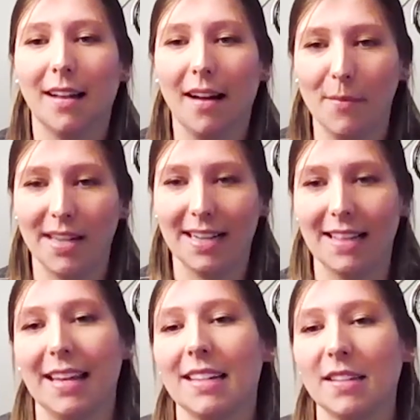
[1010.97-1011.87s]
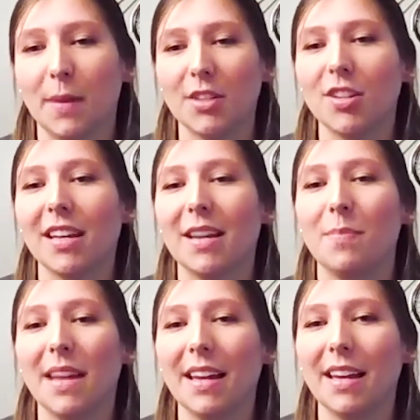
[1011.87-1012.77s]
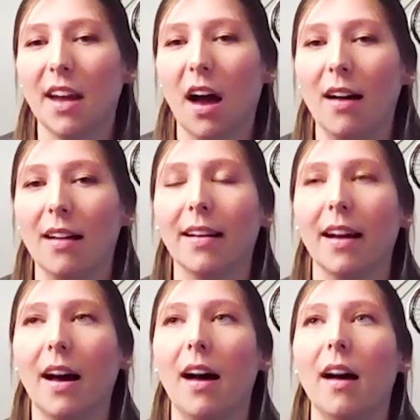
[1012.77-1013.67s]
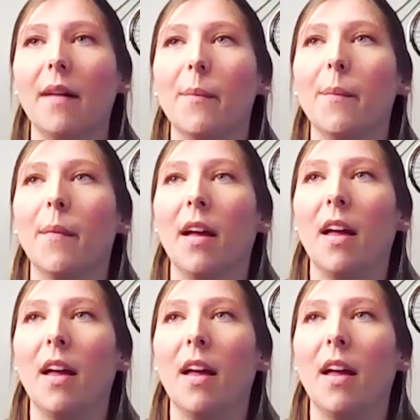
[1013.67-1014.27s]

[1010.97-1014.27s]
Um, and I think, yeah. especially being young, um,